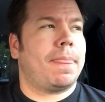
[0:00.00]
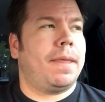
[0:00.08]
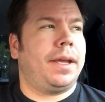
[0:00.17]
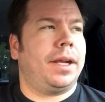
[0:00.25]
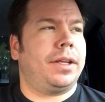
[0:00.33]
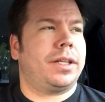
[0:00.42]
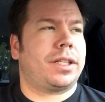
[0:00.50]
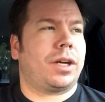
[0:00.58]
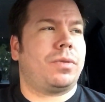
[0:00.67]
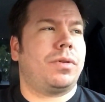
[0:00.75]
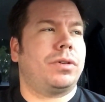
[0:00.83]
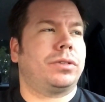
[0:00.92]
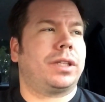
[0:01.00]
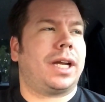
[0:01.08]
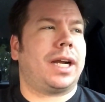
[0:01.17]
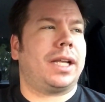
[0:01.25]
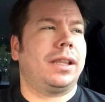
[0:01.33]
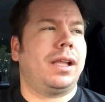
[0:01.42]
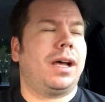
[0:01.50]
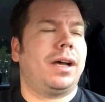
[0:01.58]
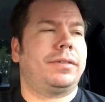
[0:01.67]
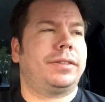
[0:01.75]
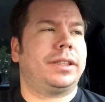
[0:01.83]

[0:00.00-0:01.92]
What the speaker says: you know, there's a quote that I love,